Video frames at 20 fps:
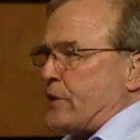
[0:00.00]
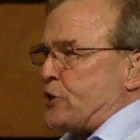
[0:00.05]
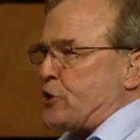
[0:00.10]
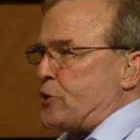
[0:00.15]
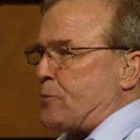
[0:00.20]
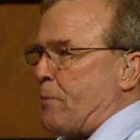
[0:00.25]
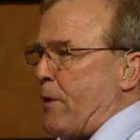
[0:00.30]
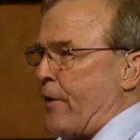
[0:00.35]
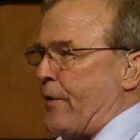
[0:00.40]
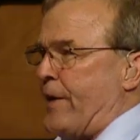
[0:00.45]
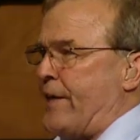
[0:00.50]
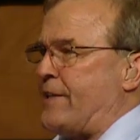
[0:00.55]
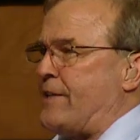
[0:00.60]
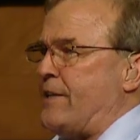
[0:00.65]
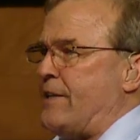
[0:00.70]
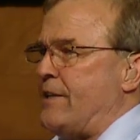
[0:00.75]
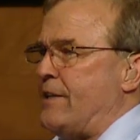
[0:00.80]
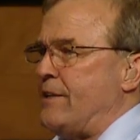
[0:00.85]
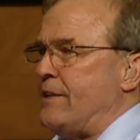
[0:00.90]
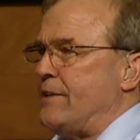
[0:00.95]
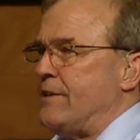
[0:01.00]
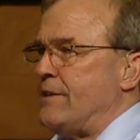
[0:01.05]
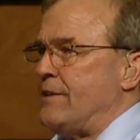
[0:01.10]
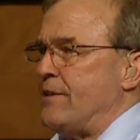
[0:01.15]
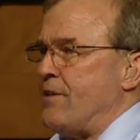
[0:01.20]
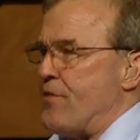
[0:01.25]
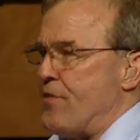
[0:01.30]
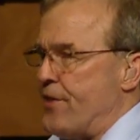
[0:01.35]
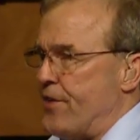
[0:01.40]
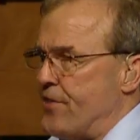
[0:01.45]
the Spirit,
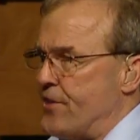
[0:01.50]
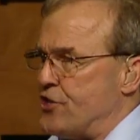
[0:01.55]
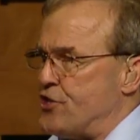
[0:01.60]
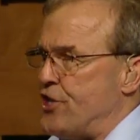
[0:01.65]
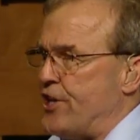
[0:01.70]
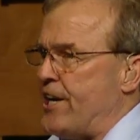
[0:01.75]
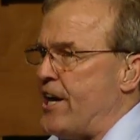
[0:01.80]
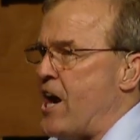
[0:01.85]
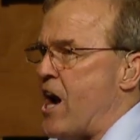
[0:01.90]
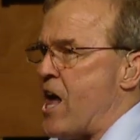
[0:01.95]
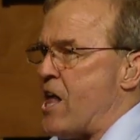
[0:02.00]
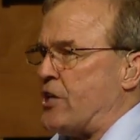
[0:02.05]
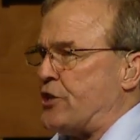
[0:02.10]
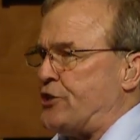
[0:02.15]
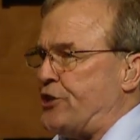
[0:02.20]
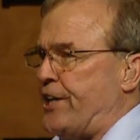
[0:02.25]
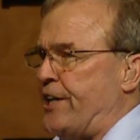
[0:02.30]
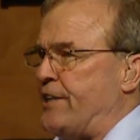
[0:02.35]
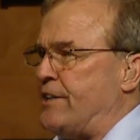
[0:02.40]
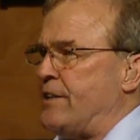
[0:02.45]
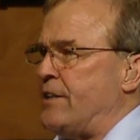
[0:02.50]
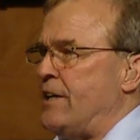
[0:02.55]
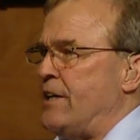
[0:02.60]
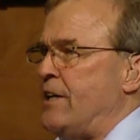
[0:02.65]
then the genealogy,